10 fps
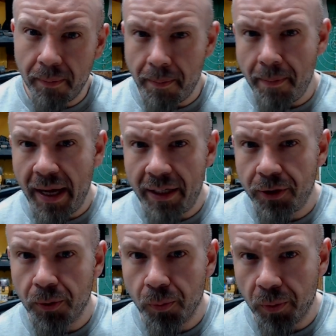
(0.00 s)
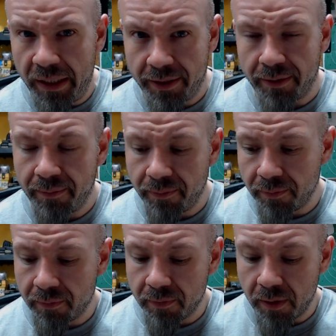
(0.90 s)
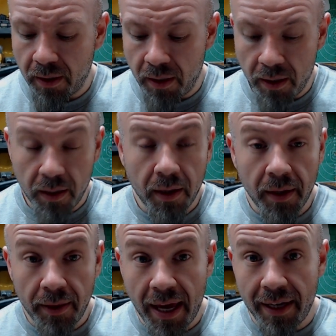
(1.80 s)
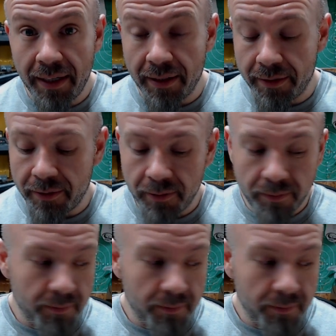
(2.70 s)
major reason. That is,